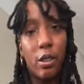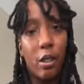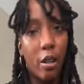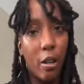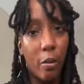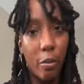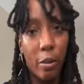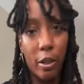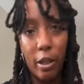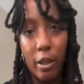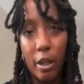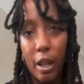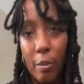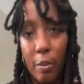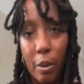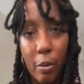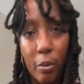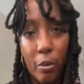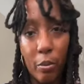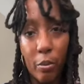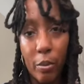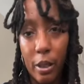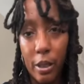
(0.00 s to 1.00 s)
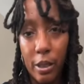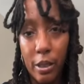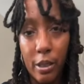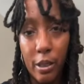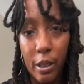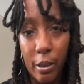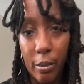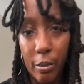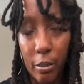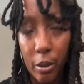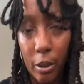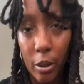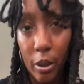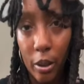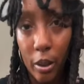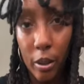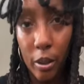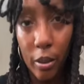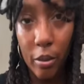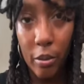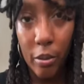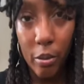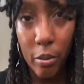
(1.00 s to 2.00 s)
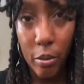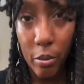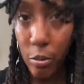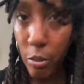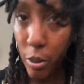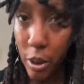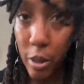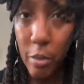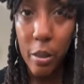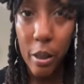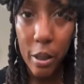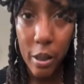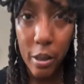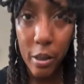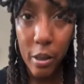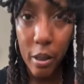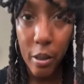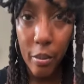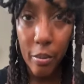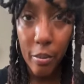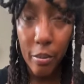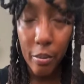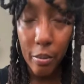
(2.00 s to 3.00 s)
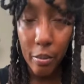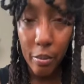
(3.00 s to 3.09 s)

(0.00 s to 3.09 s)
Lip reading: dogma that got people messed up, okay? Really messed up.